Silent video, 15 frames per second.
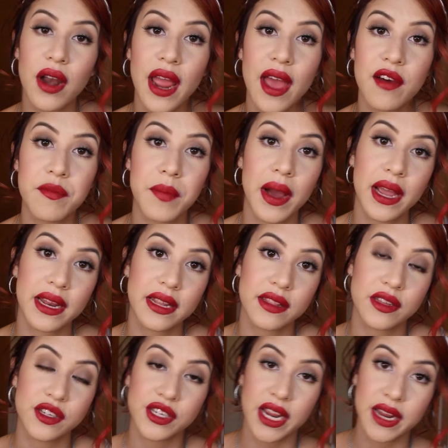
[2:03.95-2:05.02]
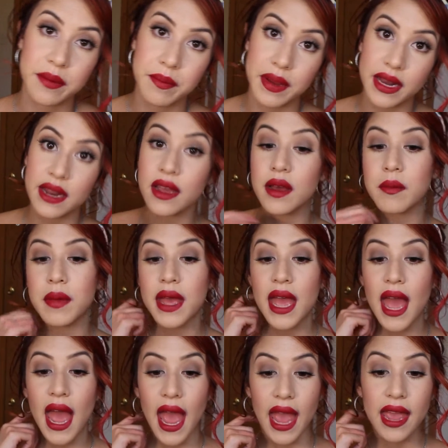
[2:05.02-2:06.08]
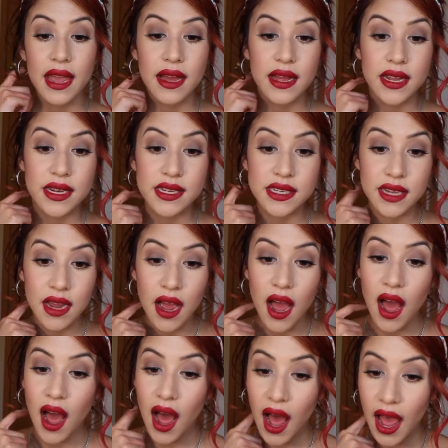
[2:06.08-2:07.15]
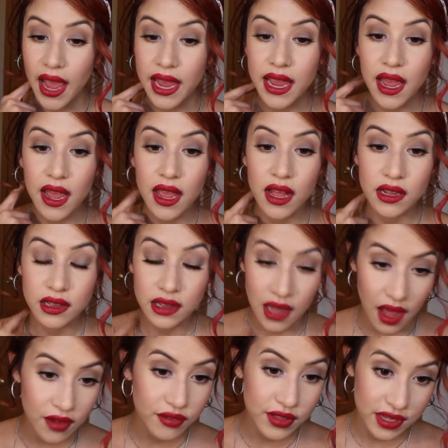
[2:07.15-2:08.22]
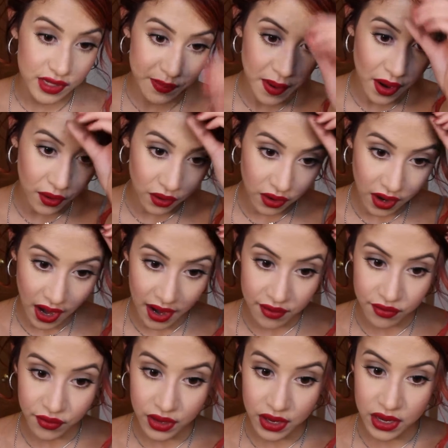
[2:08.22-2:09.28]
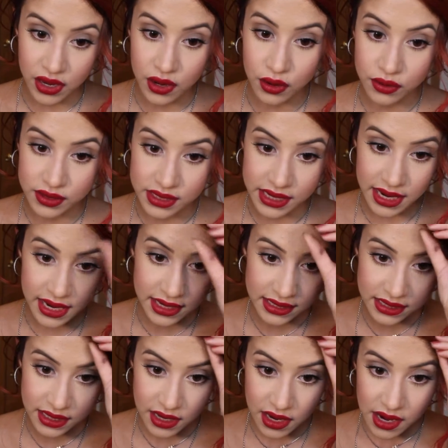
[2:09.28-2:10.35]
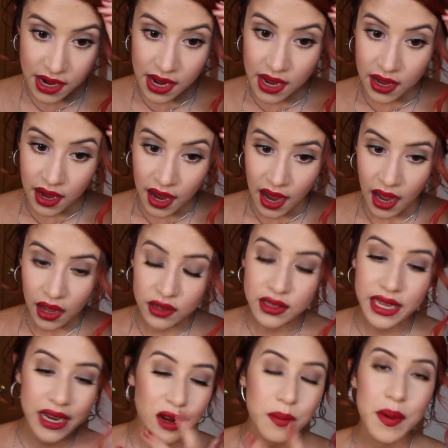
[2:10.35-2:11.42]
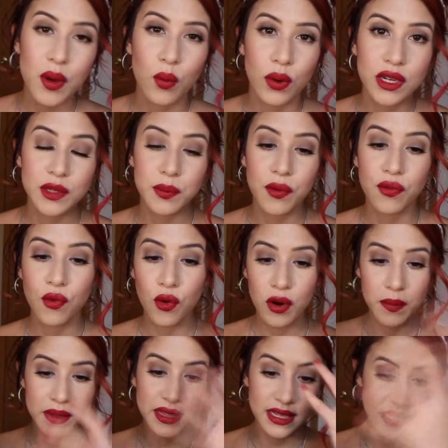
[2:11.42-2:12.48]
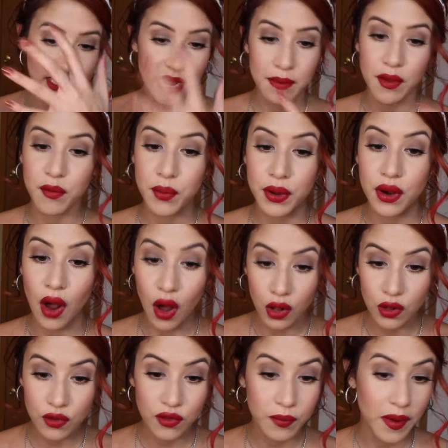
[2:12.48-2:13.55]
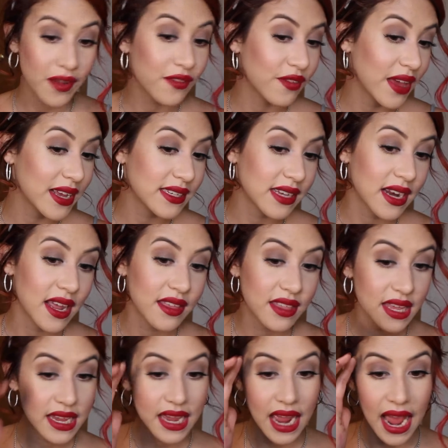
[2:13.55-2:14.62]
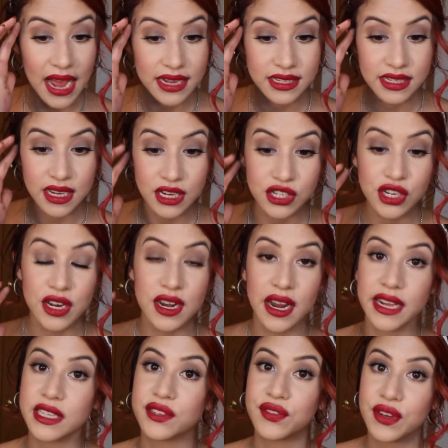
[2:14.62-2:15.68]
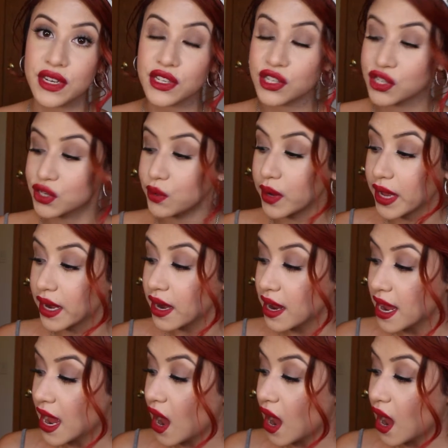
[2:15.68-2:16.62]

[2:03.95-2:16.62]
I have mine in the shade medium. And I love this powder. I've used it a little bit once before, but this time I put it all over my face and I think it has such a nice finish to it.